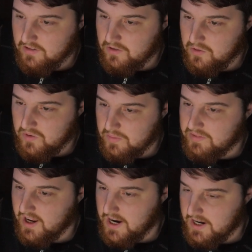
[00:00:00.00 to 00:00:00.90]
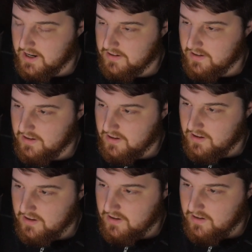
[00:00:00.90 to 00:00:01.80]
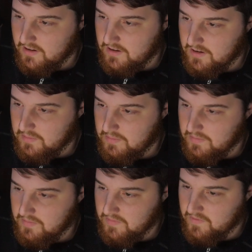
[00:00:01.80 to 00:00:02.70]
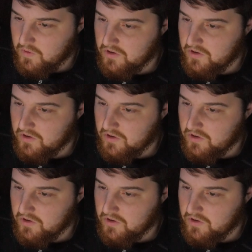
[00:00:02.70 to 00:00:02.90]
to obtain it for